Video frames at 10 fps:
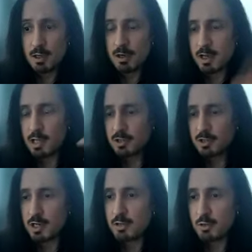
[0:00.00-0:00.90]
Okay, I'll
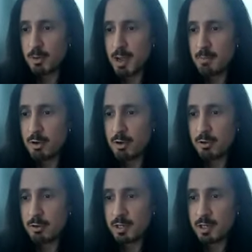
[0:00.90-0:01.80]
try to
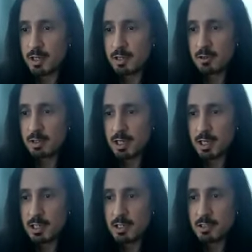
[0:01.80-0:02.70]
remember the other
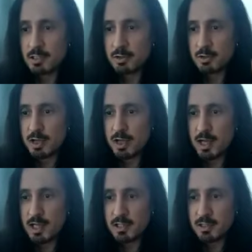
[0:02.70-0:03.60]
guys. Jukka
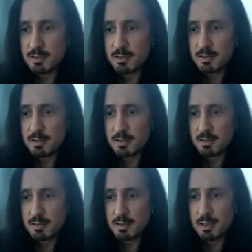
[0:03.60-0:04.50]
has
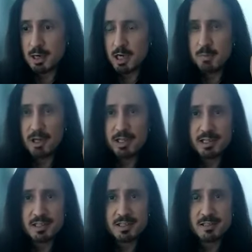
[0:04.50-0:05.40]

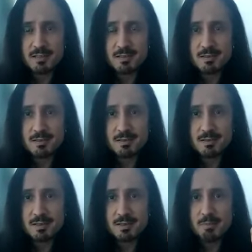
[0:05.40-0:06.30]
Ibanez
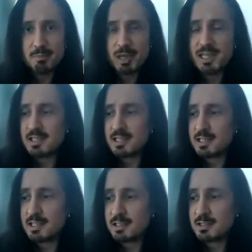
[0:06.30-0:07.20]

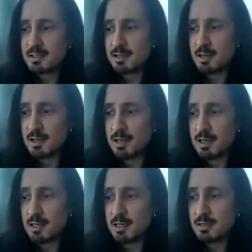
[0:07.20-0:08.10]
basses.
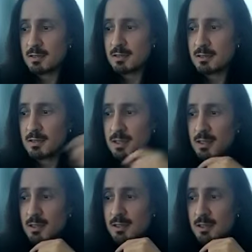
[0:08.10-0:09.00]
I
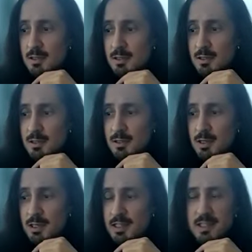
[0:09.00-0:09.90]

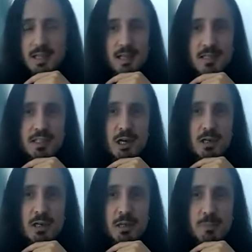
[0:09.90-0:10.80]
guess he has
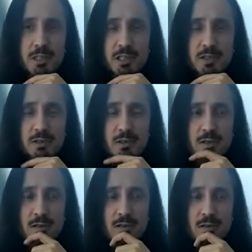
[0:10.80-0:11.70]
Dunlop
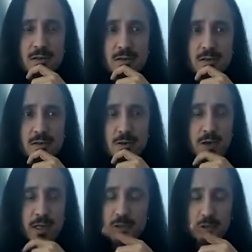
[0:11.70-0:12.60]
deal
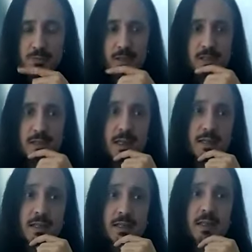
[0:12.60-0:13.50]
or endorsement,
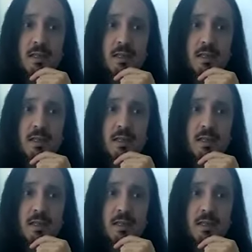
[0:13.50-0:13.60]
and